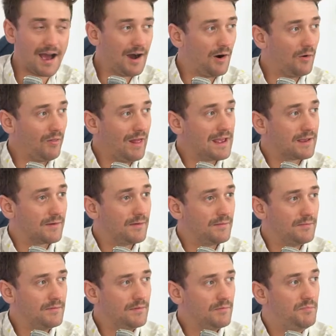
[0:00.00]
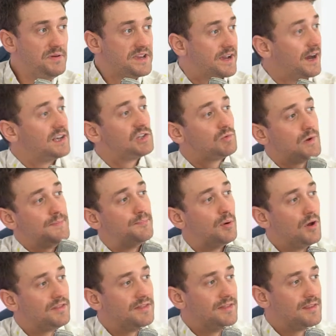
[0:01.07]
how like because we
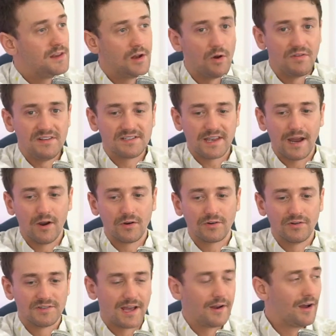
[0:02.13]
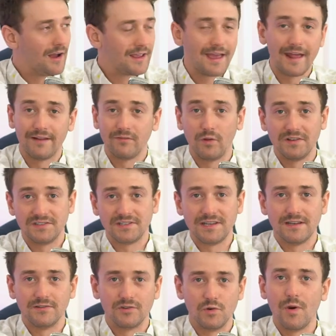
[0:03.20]
put you know these characters. I don't, again I've only
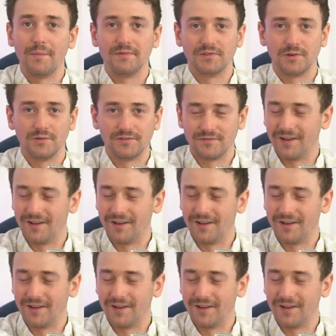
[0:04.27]
seen two episodes.